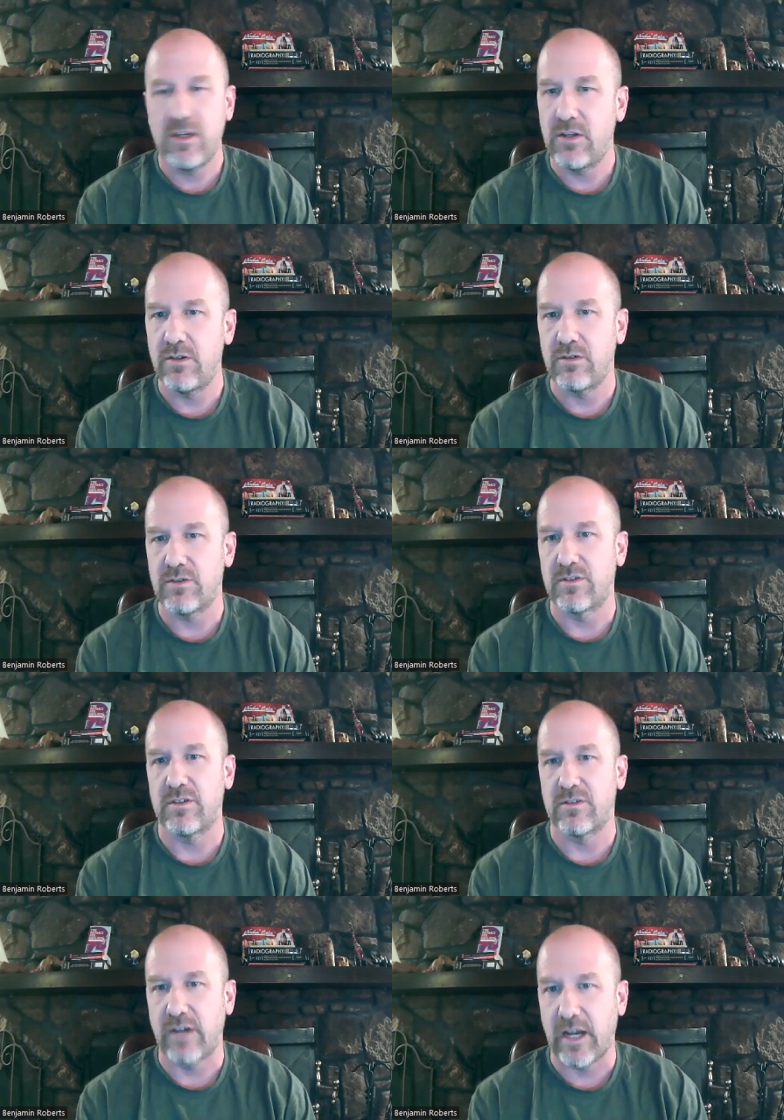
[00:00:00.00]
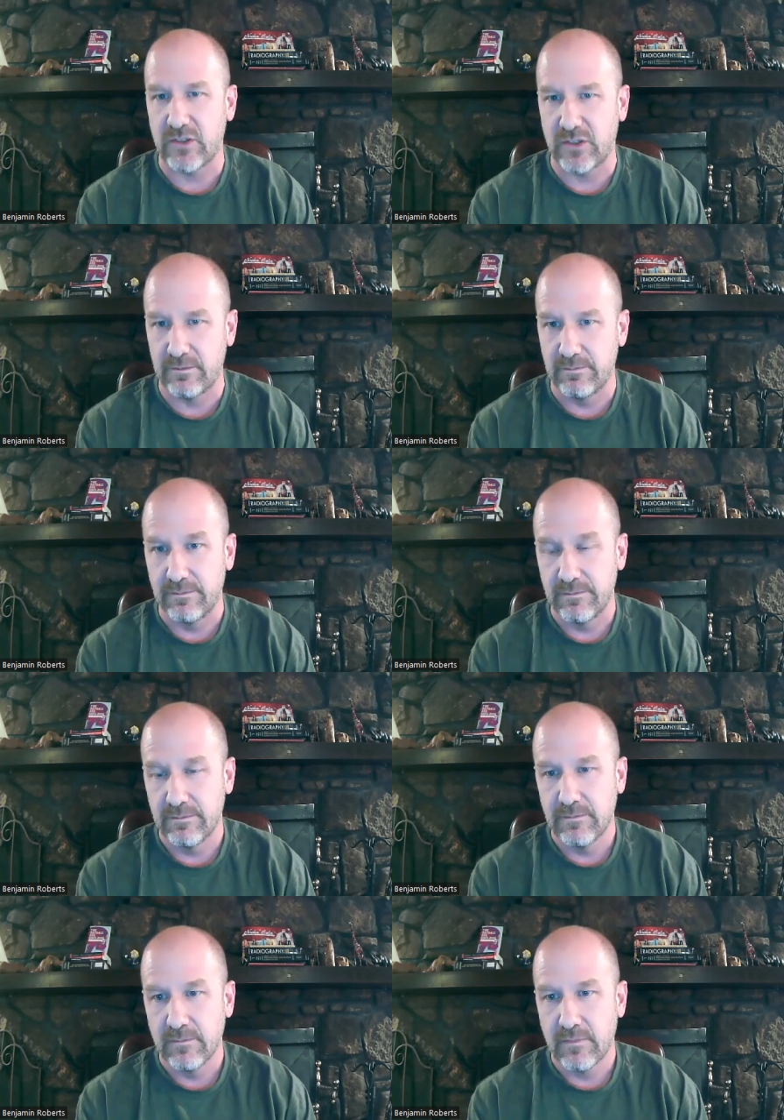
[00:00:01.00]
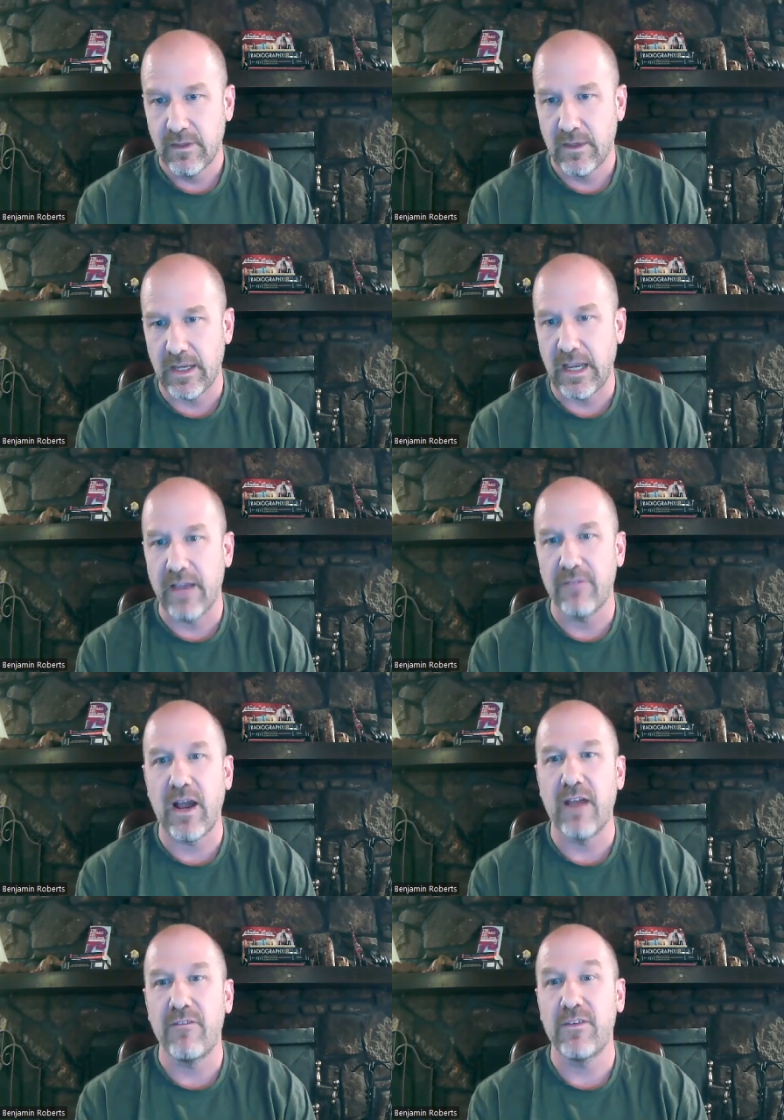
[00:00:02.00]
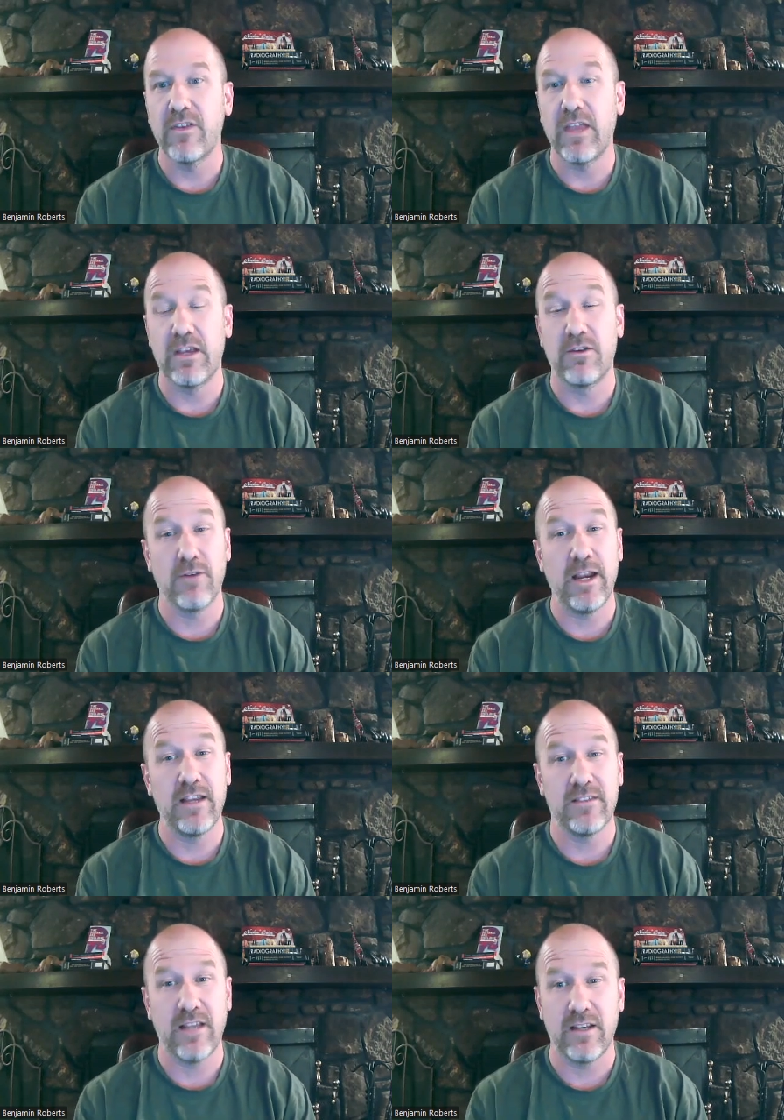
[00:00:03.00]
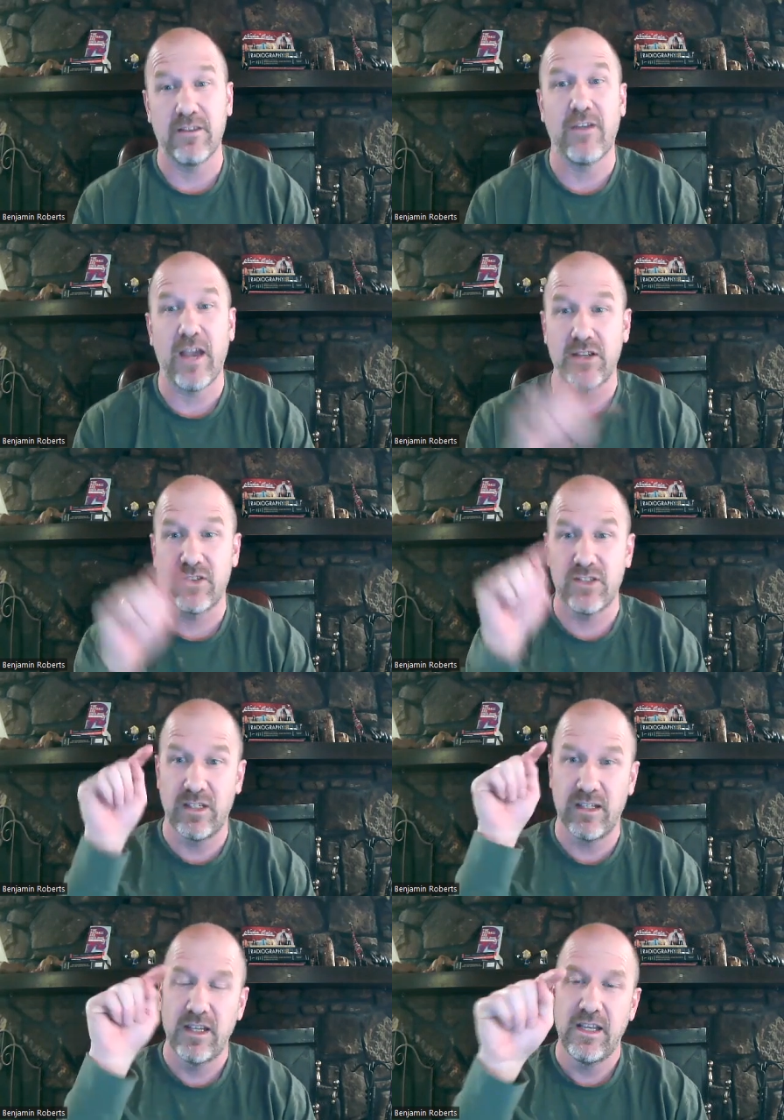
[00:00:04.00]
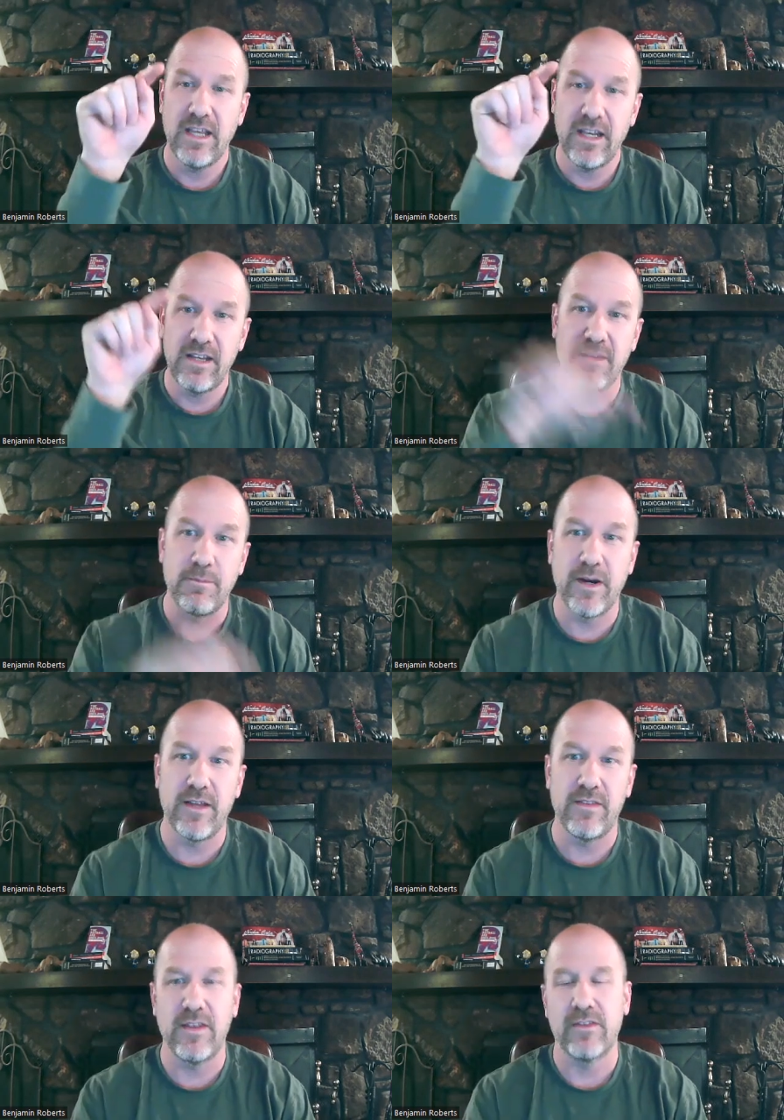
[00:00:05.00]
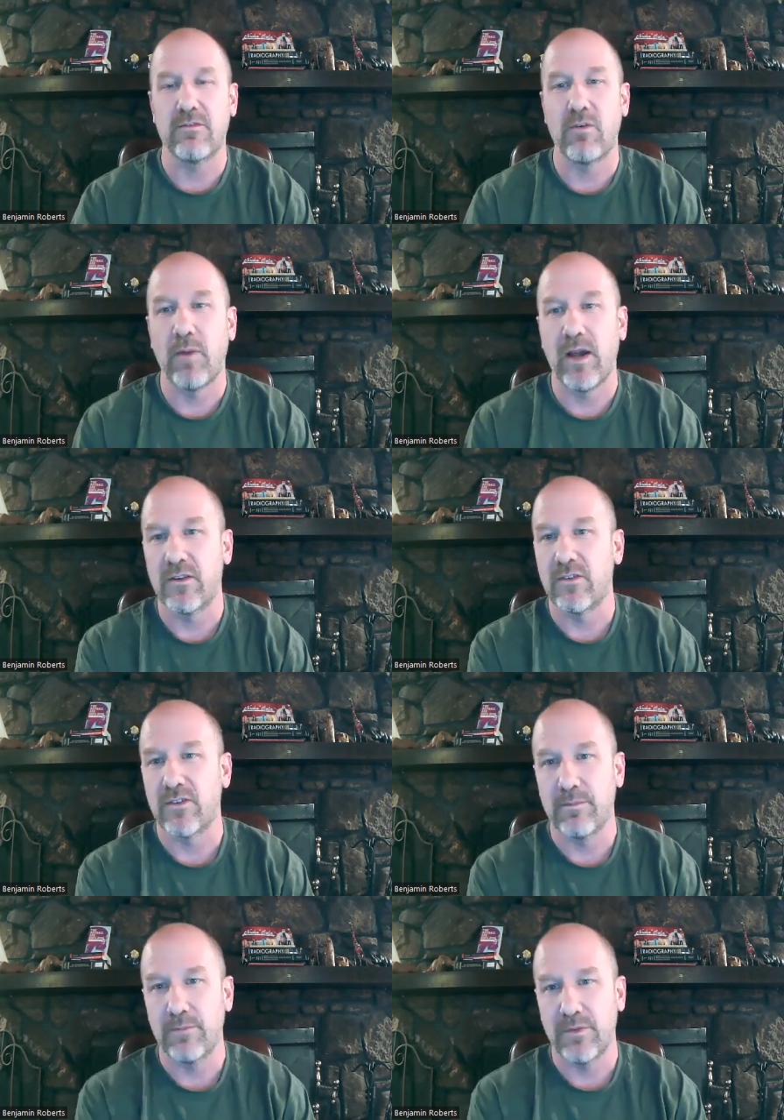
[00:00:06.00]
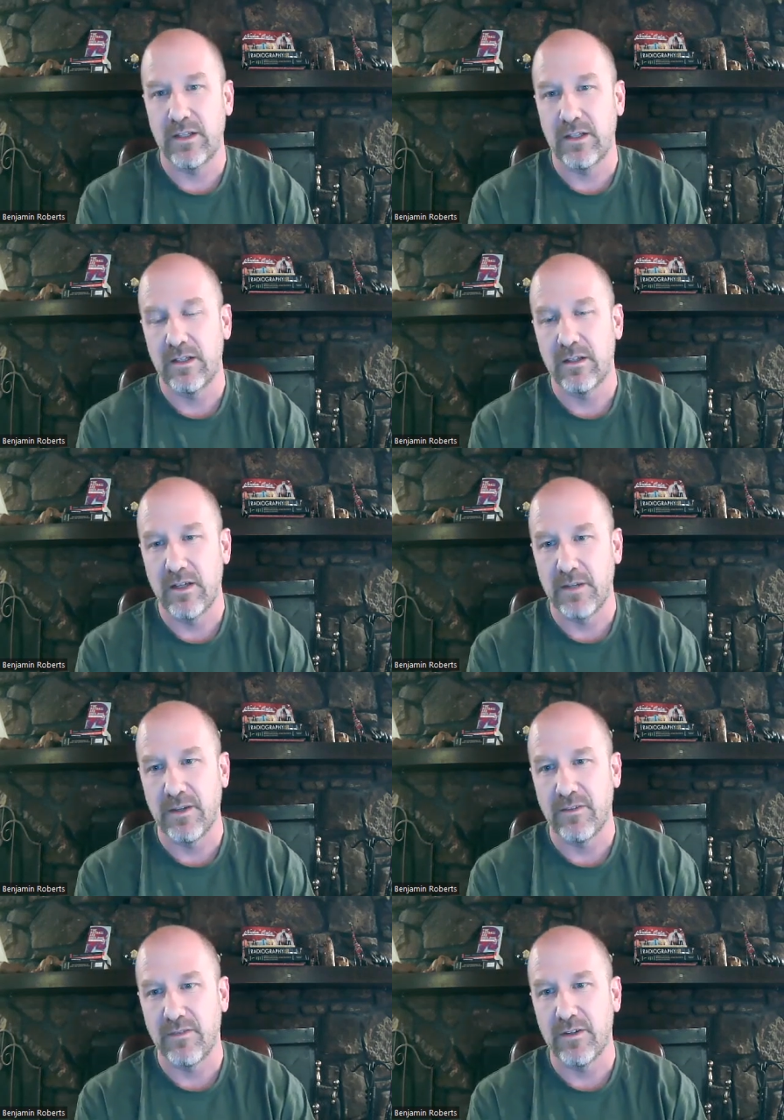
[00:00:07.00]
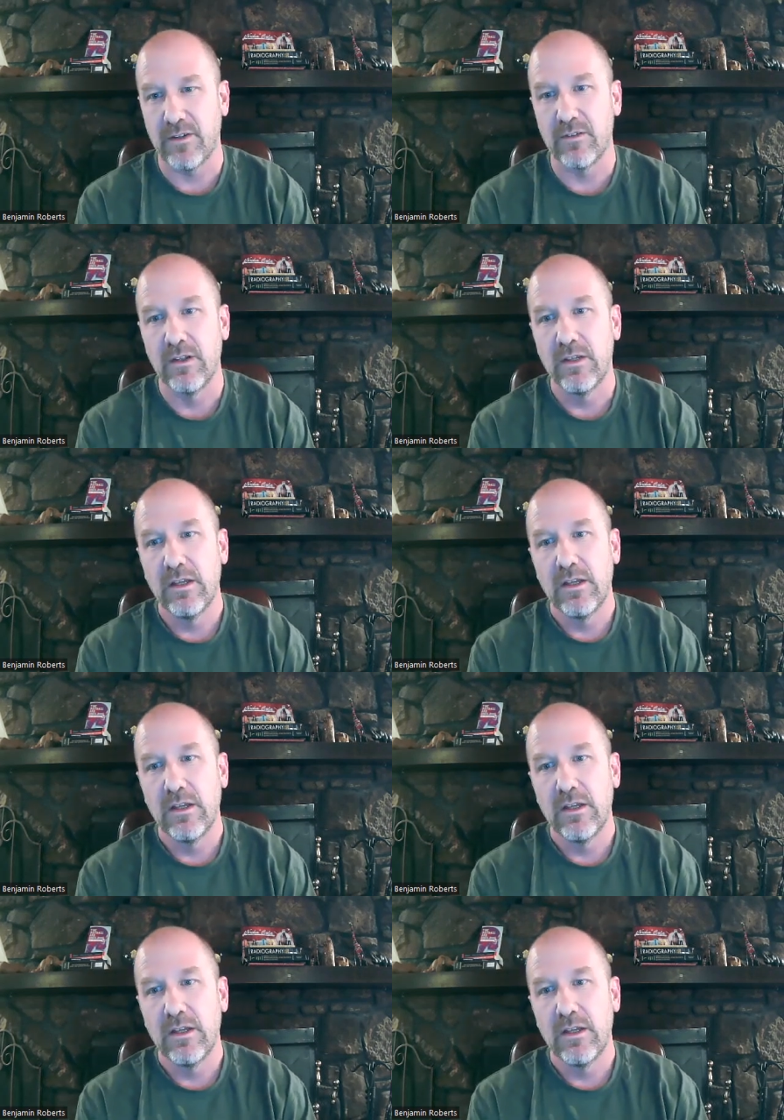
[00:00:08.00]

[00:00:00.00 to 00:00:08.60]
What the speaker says: a huge distraction. Like I feel a great satisfaction hitting the button that the reminder's completed on my phone.